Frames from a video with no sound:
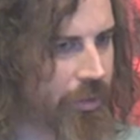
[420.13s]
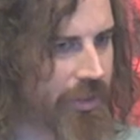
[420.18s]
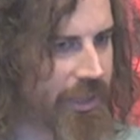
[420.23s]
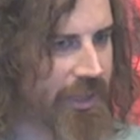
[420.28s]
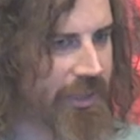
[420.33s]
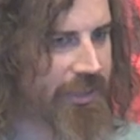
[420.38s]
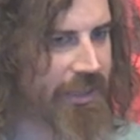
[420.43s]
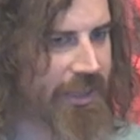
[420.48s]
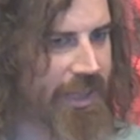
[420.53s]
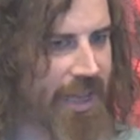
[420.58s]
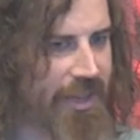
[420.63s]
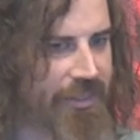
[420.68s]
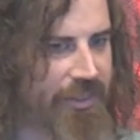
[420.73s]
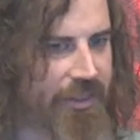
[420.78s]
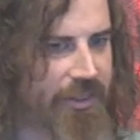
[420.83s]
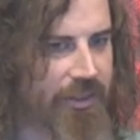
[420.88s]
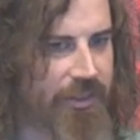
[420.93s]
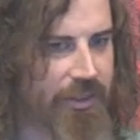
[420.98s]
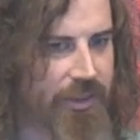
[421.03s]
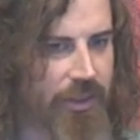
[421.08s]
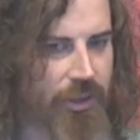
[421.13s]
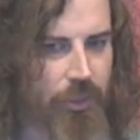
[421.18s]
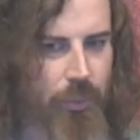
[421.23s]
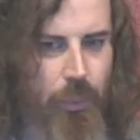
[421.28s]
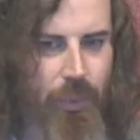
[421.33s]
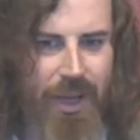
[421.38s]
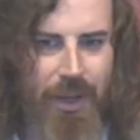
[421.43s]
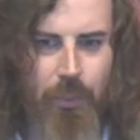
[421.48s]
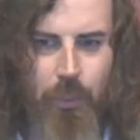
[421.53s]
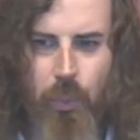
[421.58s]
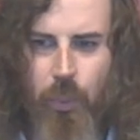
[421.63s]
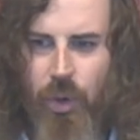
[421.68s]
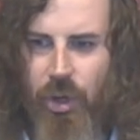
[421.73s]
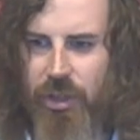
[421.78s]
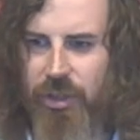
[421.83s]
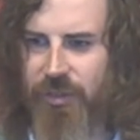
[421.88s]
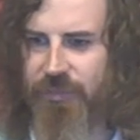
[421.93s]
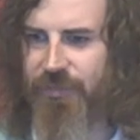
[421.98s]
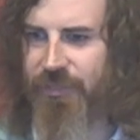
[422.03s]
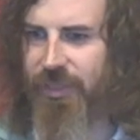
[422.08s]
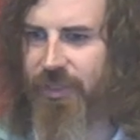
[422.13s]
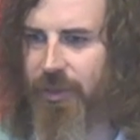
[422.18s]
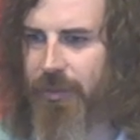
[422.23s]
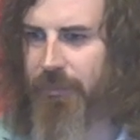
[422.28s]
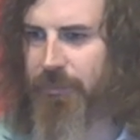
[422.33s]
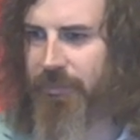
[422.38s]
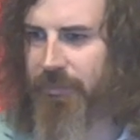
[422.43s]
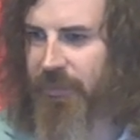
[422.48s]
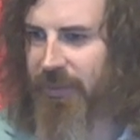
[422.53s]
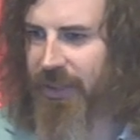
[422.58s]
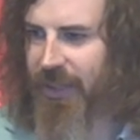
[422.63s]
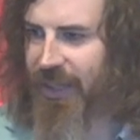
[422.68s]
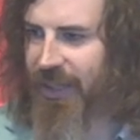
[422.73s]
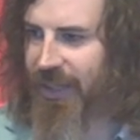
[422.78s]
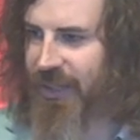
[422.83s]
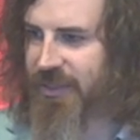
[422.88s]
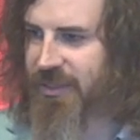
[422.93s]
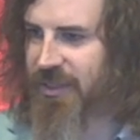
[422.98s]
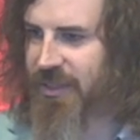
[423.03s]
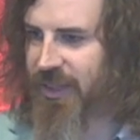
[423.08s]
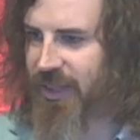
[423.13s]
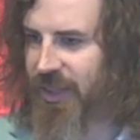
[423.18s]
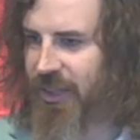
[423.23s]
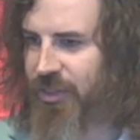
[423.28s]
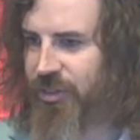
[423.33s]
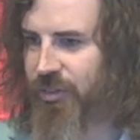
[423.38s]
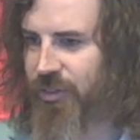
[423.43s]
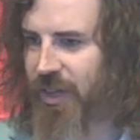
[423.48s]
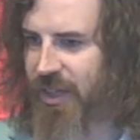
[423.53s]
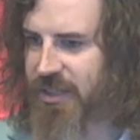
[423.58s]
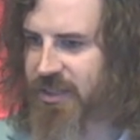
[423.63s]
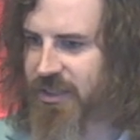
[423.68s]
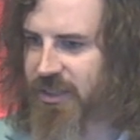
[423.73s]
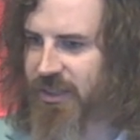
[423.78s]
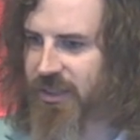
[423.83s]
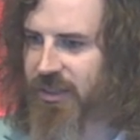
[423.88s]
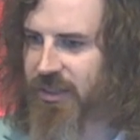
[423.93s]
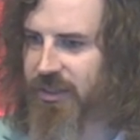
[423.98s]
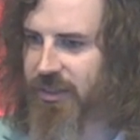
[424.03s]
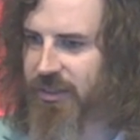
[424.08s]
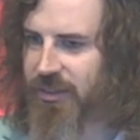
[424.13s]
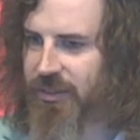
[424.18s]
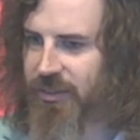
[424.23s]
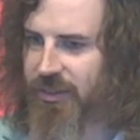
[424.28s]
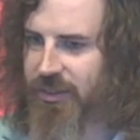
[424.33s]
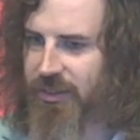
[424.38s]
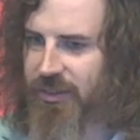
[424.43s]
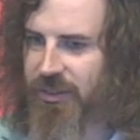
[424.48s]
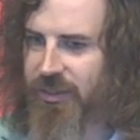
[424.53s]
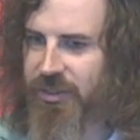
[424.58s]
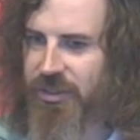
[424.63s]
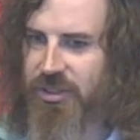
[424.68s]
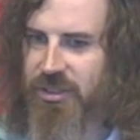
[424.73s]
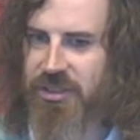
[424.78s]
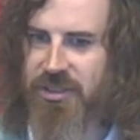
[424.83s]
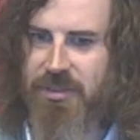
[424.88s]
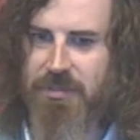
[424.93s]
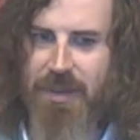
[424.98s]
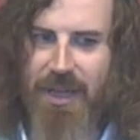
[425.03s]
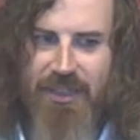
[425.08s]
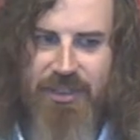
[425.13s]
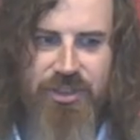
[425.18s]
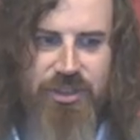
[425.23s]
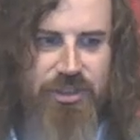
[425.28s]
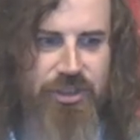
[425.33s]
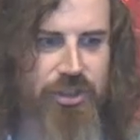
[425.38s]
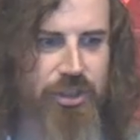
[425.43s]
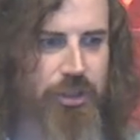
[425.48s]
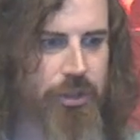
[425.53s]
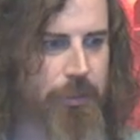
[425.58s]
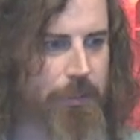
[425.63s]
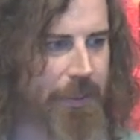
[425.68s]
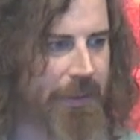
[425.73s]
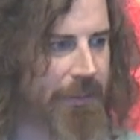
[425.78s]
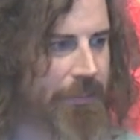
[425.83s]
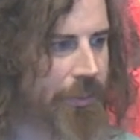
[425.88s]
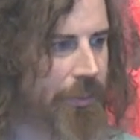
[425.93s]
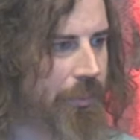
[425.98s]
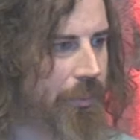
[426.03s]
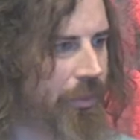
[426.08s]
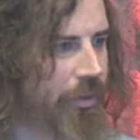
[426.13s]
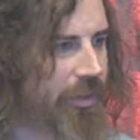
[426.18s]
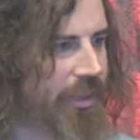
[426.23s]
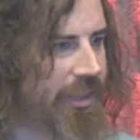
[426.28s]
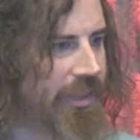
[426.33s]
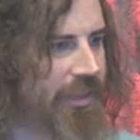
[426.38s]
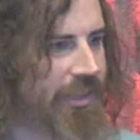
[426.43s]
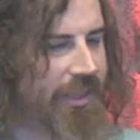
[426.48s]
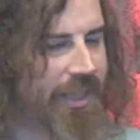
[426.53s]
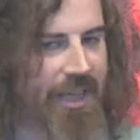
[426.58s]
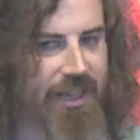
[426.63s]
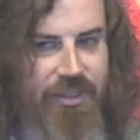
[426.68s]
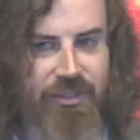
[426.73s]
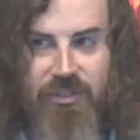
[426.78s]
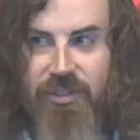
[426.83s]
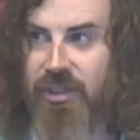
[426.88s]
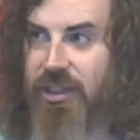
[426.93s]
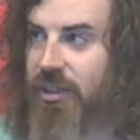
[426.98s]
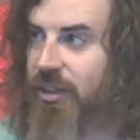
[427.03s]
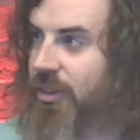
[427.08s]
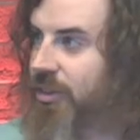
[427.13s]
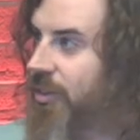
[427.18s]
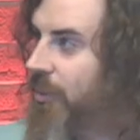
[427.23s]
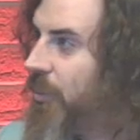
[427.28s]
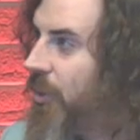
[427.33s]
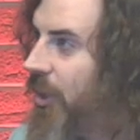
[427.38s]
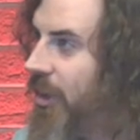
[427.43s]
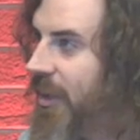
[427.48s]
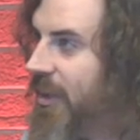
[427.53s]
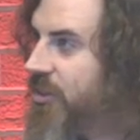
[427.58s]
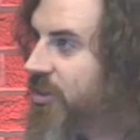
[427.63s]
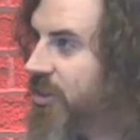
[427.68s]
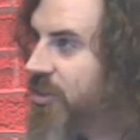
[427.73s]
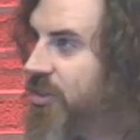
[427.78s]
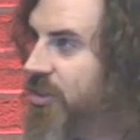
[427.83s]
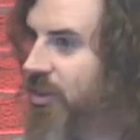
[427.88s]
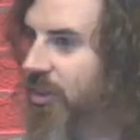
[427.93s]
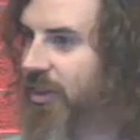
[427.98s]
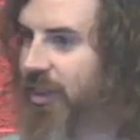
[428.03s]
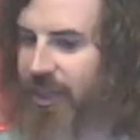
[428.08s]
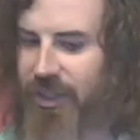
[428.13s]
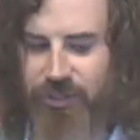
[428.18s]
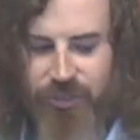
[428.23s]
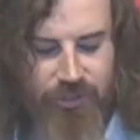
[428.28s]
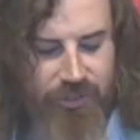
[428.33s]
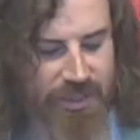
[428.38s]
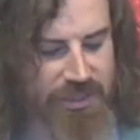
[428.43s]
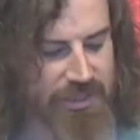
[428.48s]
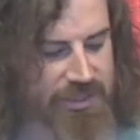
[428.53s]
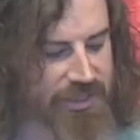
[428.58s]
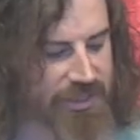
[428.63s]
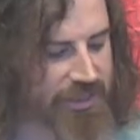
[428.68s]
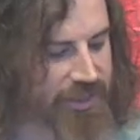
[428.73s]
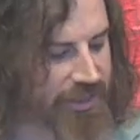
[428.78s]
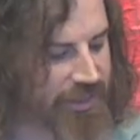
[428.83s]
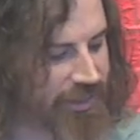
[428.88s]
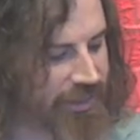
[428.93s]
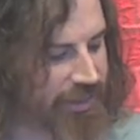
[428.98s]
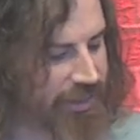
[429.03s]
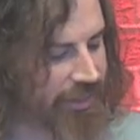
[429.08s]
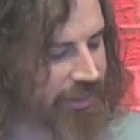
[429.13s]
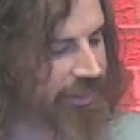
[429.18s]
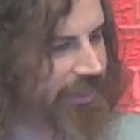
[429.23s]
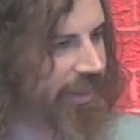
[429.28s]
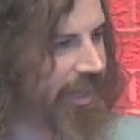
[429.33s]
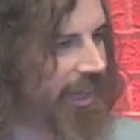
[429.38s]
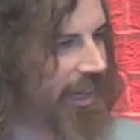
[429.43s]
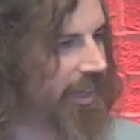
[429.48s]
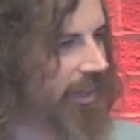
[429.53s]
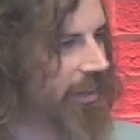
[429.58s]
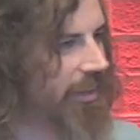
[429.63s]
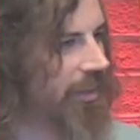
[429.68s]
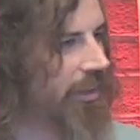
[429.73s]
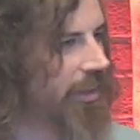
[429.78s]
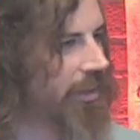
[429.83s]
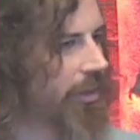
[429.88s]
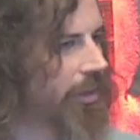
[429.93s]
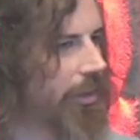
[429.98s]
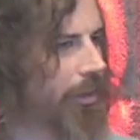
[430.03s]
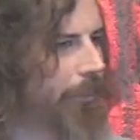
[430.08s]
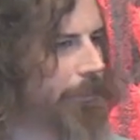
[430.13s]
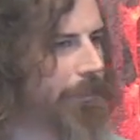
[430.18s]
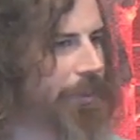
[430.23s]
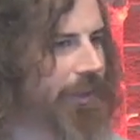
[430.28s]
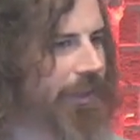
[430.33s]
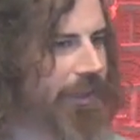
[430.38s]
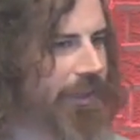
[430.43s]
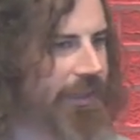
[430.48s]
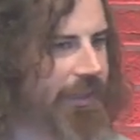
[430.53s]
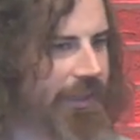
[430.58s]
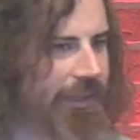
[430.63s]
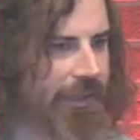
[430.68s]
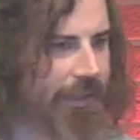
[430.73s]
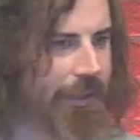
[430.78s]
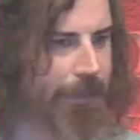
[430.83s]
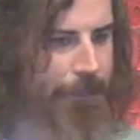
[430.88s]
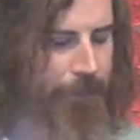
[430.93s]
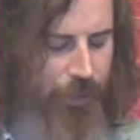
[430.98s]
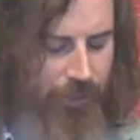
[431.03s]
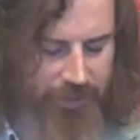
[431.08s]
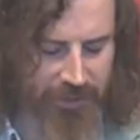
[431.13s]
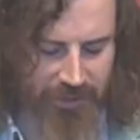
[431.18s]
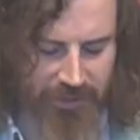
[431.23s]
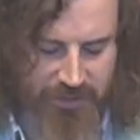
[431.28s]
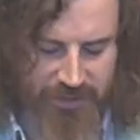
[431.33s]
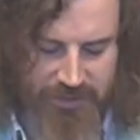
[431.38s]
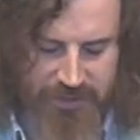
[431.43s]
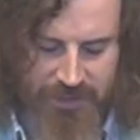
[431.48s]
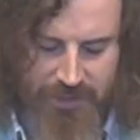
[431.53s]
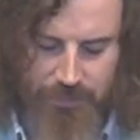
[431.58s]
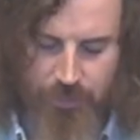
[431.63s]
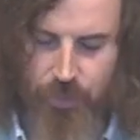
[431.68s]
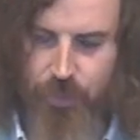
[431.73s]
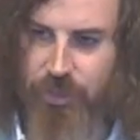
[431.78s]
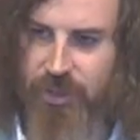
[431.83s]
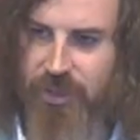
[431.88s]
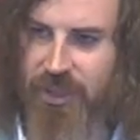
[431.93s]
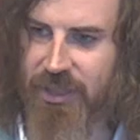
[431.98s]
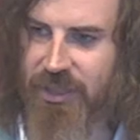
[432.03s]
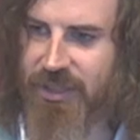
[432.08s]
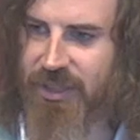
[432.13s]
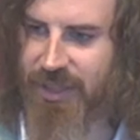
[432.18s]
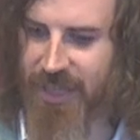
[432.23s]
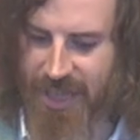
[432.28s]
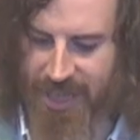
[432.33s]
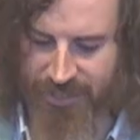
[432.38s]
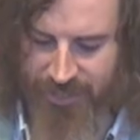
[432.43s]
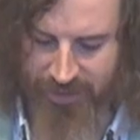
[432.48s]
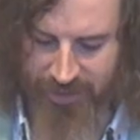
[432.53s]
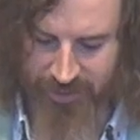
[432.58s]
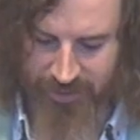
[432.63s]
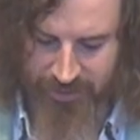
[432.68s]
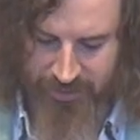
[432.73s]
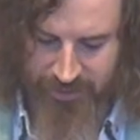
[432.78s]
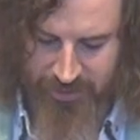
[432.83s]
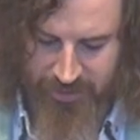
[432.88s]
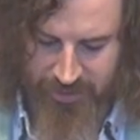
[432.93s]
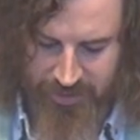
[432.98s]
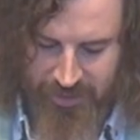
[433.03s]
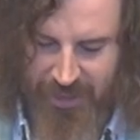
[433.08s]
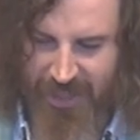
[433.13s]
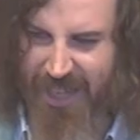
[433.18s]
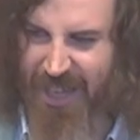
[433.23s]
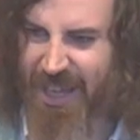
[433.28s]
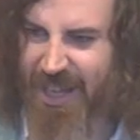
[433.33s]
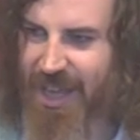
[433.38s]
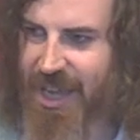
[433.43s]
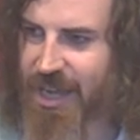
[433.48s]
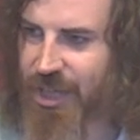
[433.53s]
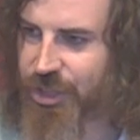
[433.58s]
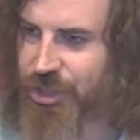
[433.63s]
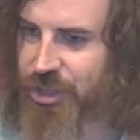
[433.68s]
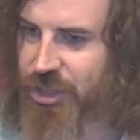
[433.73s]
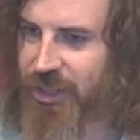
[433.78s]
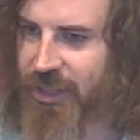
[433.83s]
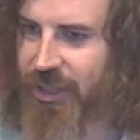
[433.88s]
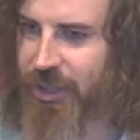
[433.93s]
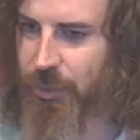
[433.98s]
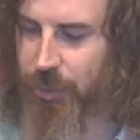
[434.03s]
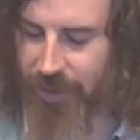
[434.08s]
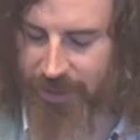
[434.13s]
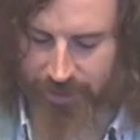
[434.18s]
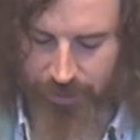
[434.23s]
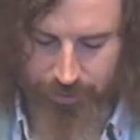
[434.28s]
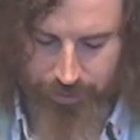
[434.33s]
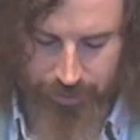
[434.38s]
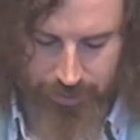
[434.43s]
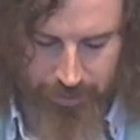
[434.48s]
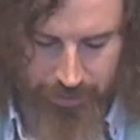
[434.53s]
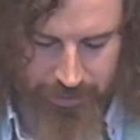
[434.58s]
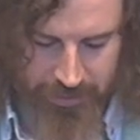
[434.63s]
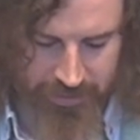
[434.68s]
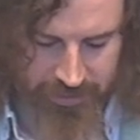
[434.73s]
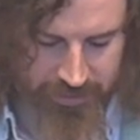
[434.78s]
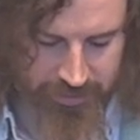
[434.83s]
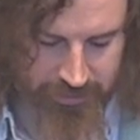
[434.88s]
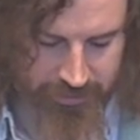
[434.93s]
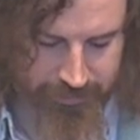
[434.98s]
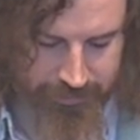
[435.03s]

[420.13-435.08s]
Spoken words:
walking together, where one of them isn't interested. Just imagine two people walking together and the other one is just not interested there. Completely pointless them walking together, and actually quite awkward.